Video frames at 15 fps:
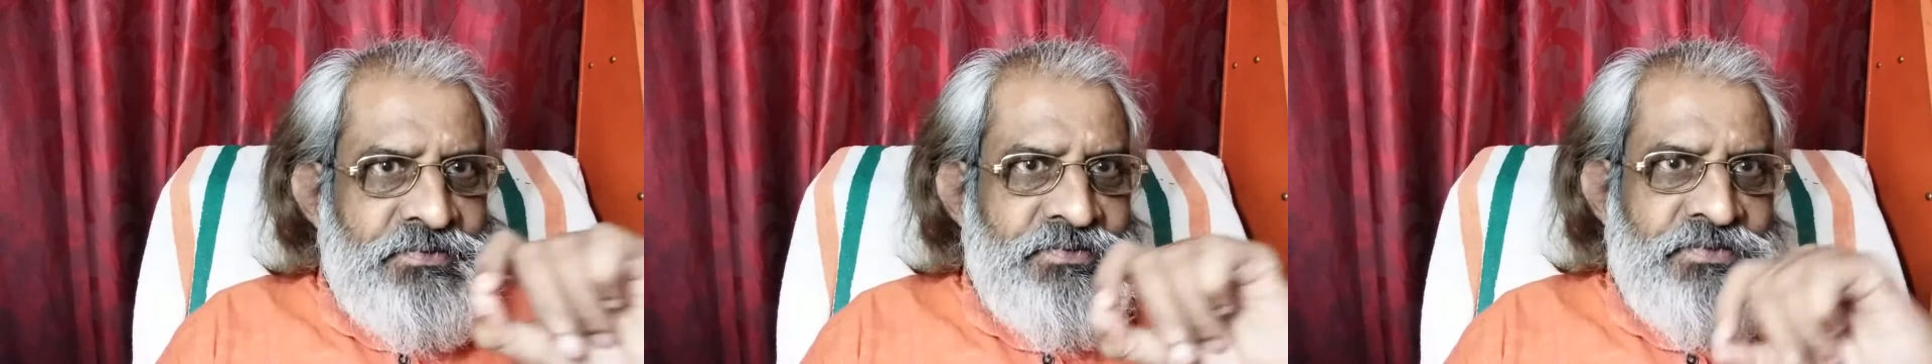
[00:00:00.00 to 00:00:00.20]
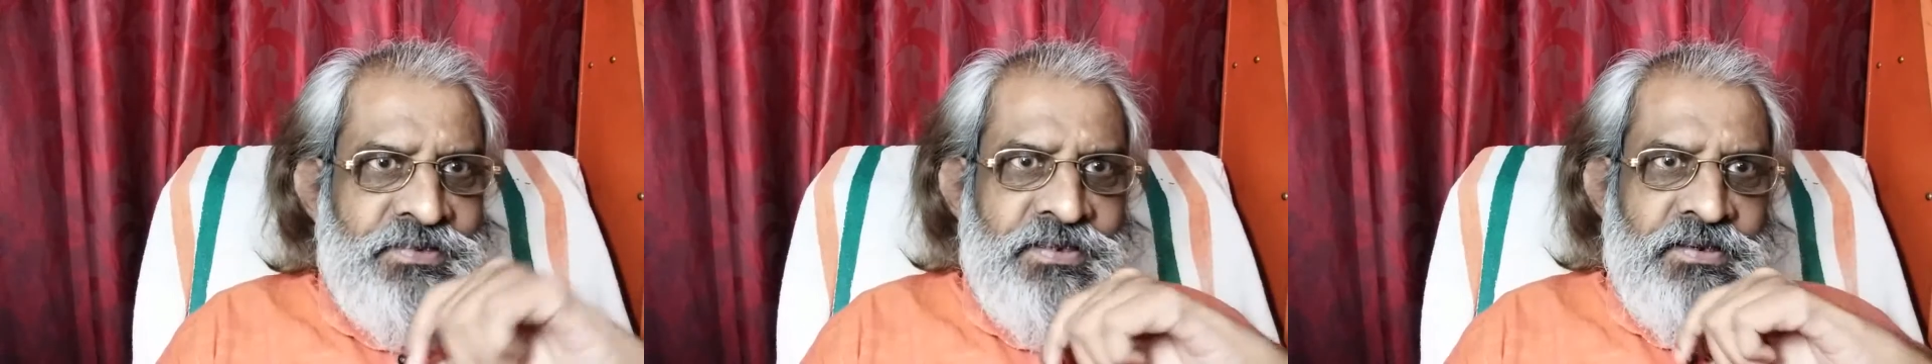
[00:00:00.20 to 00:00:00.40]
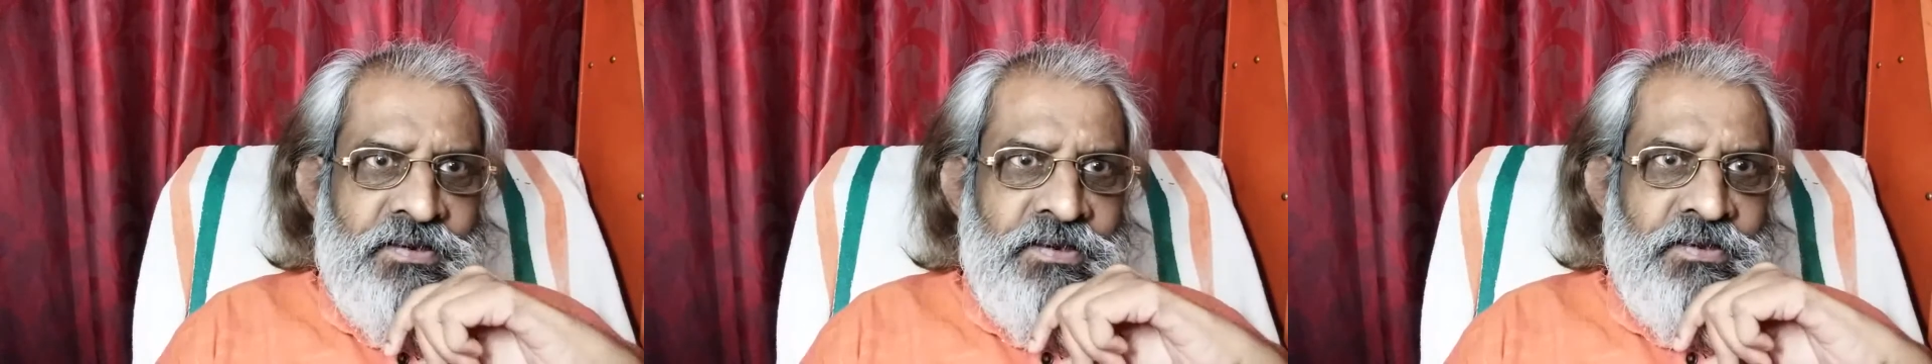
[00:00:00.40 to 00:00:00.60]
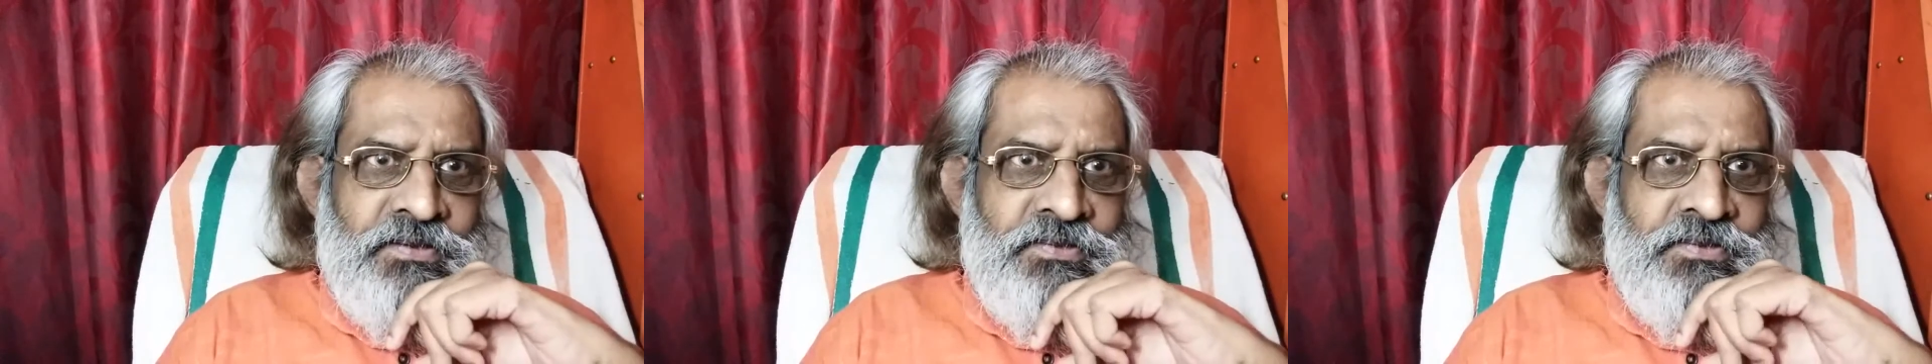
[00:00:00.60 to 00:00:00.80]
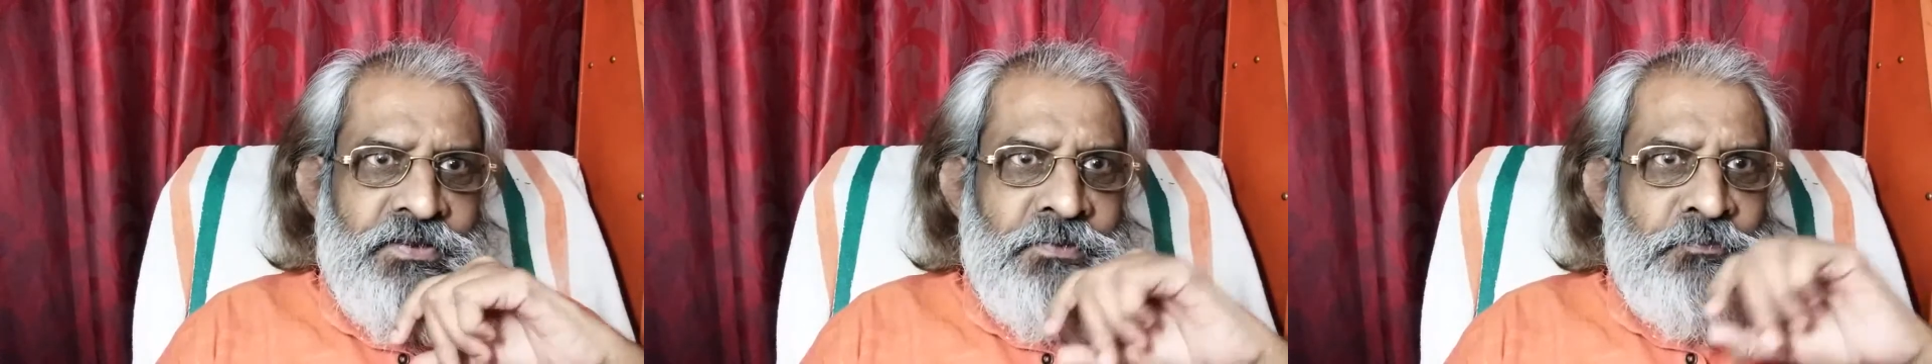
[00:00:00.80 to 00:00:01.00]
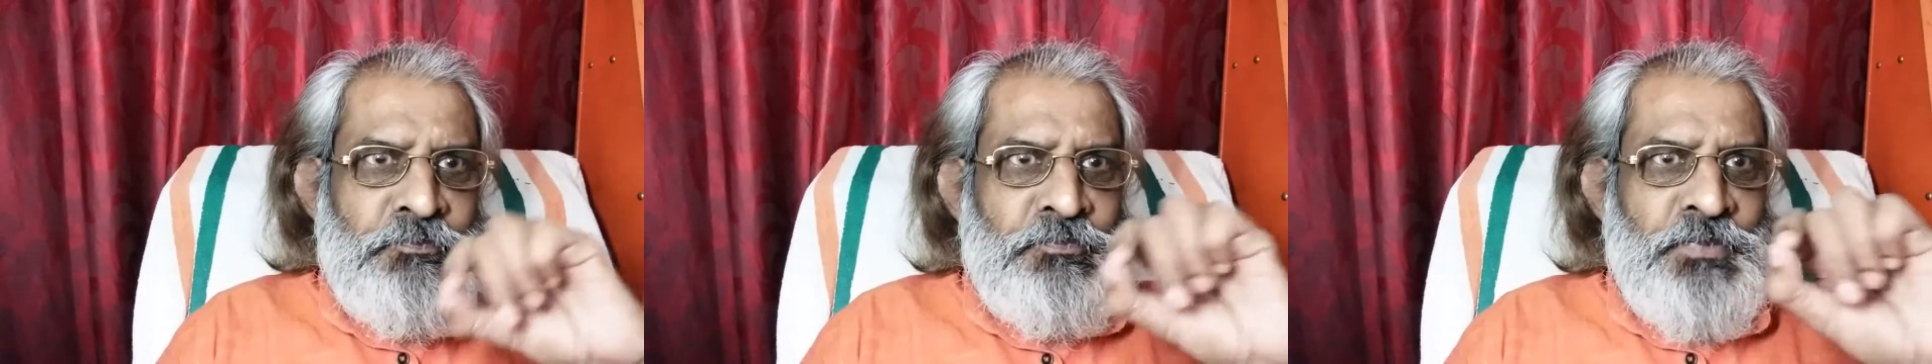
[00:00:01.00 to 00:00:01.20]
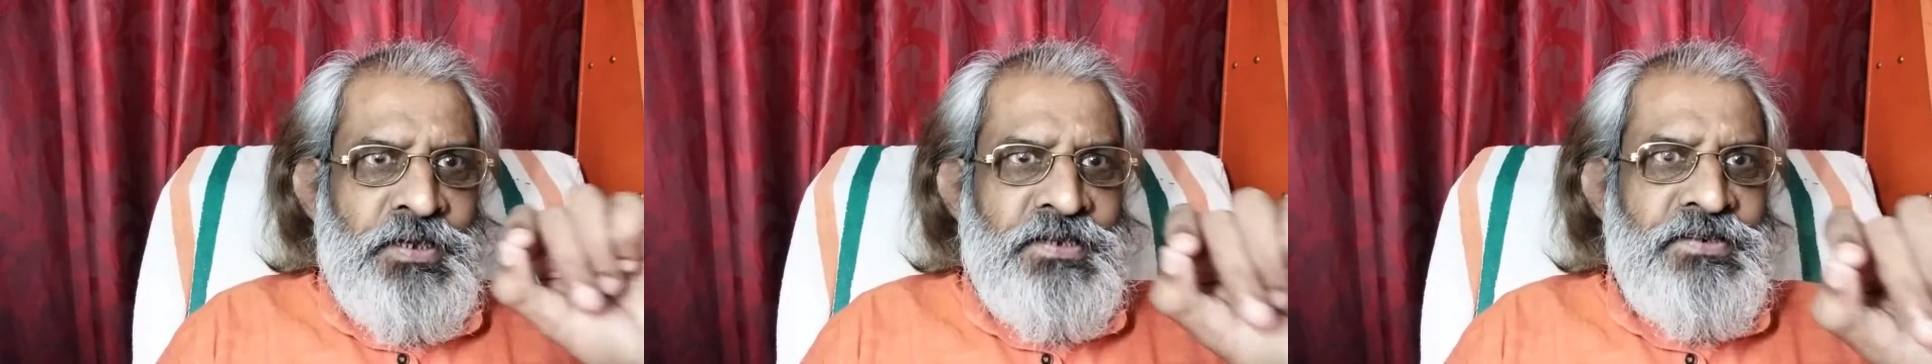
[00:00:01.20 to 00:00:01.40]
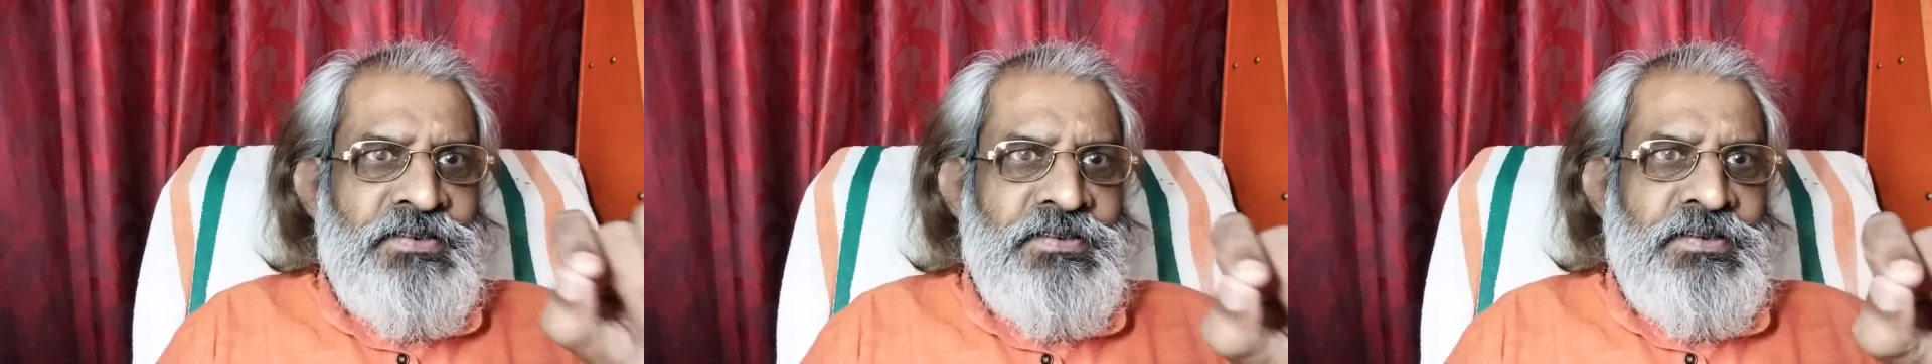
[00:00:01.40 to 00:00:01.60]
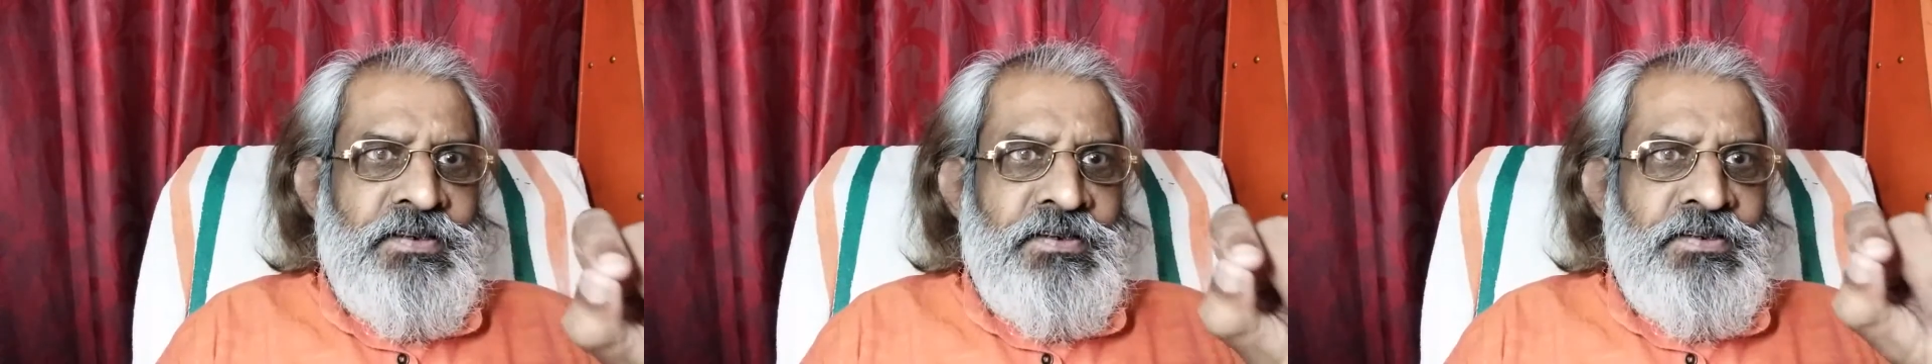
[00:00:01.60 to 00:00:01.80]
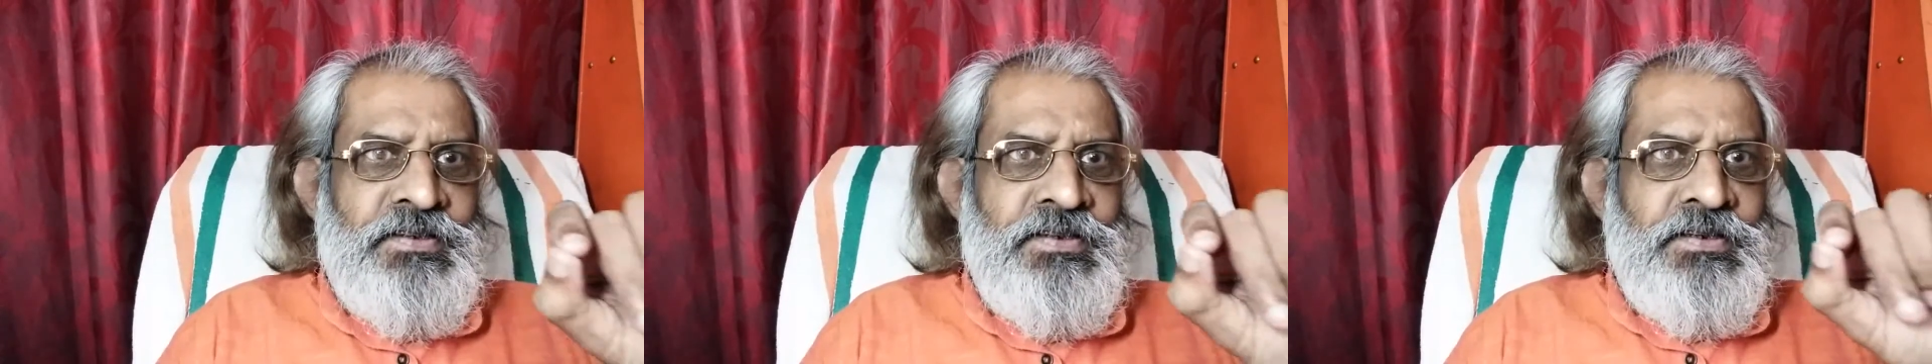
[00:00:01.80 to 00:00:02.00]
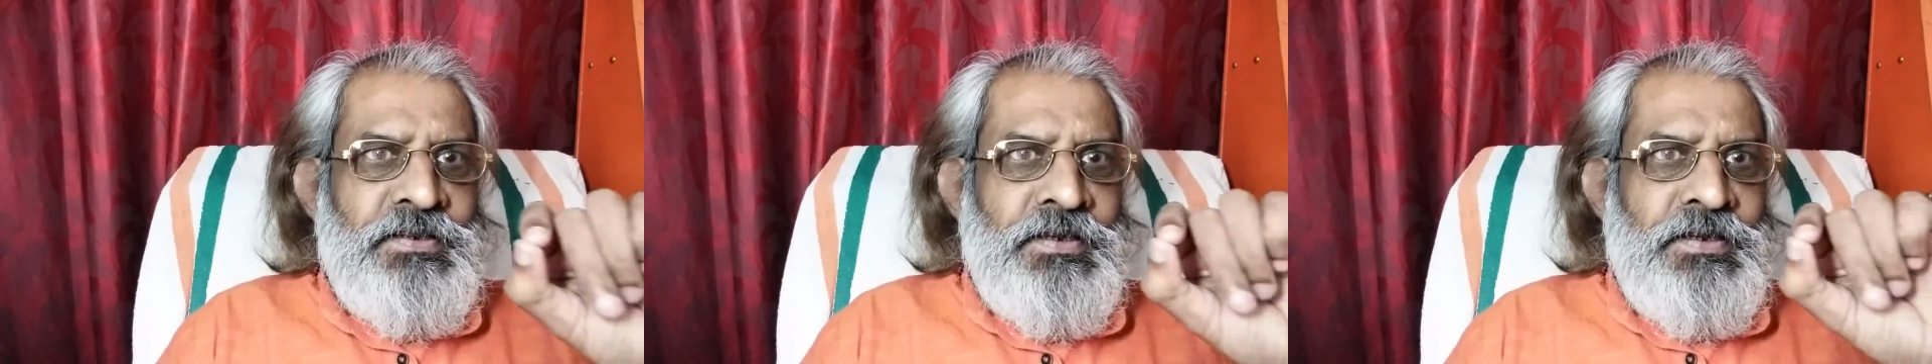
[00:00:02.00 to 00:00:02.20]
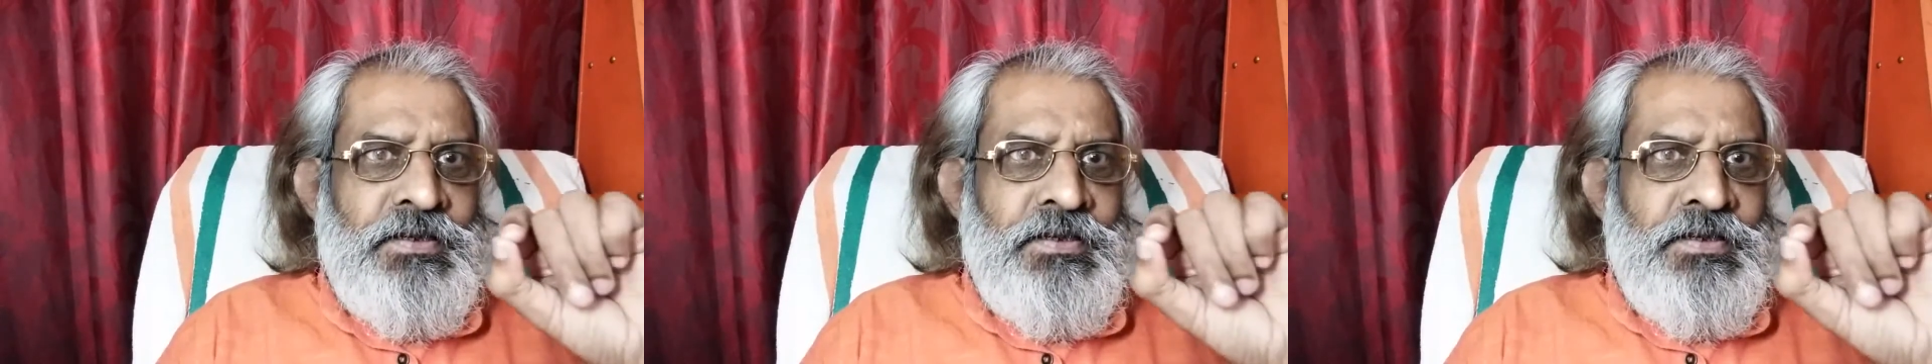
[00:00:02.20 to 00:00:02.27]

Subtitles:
charge placed at the,